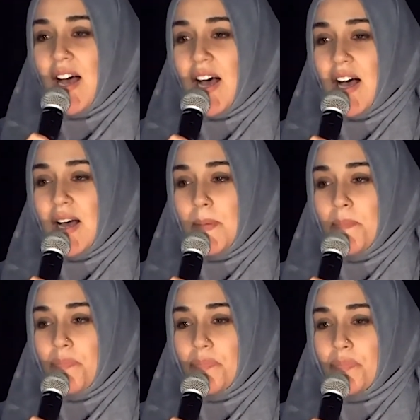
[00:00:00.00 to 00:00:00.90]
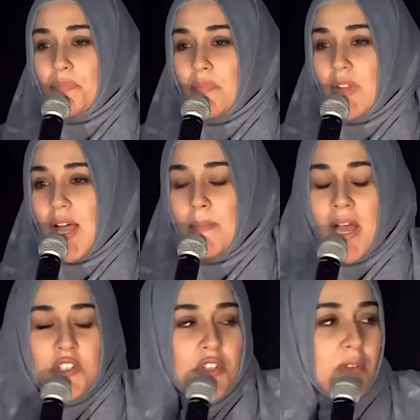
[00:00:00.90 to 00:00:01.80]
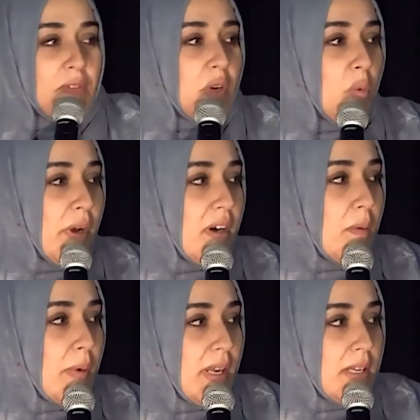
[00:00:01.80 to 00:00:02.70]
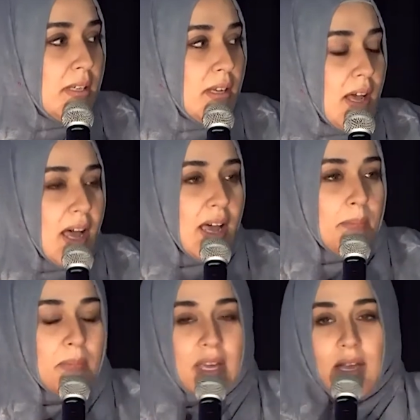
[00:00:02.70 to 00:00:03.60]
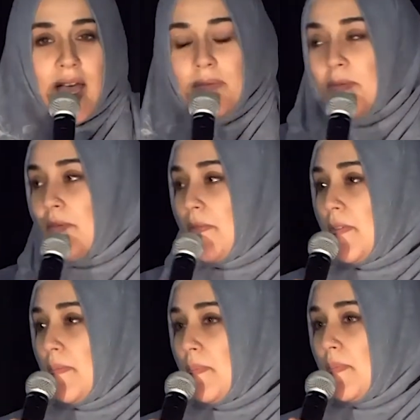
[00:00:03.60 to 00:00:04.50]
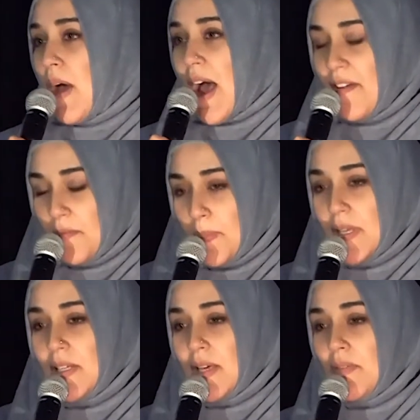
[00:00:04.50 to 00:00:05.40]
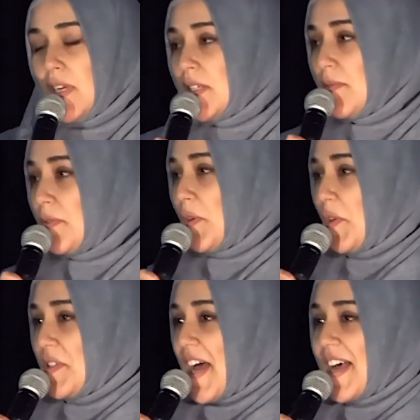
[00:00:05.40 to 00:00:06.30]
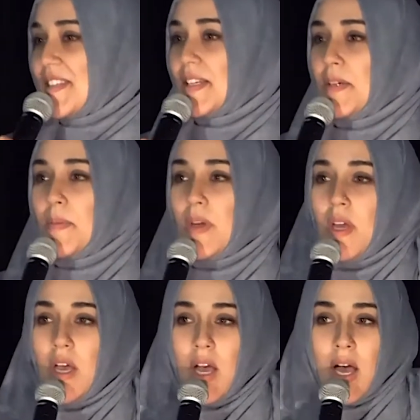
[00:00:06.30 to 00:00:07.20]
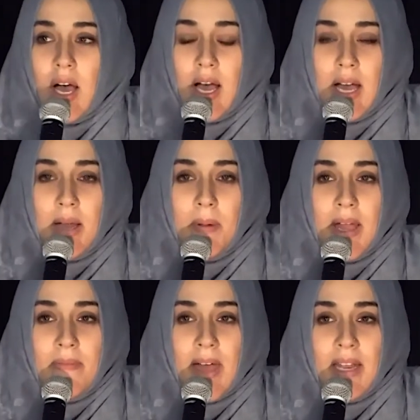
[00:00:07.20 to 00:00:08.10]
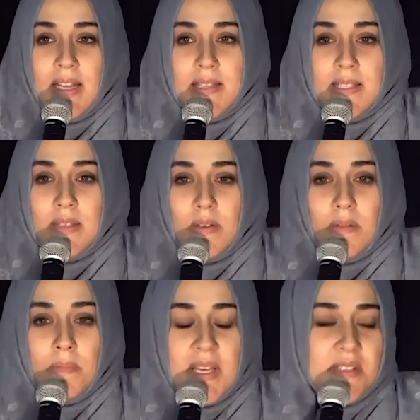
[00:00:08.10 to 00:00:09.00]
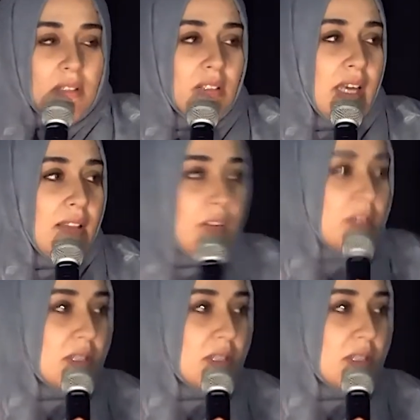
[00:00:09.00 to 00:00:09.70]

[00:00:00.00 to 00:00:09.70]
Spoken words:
I'm not sure if you're aware, but I've been given a difficult task, and that is basically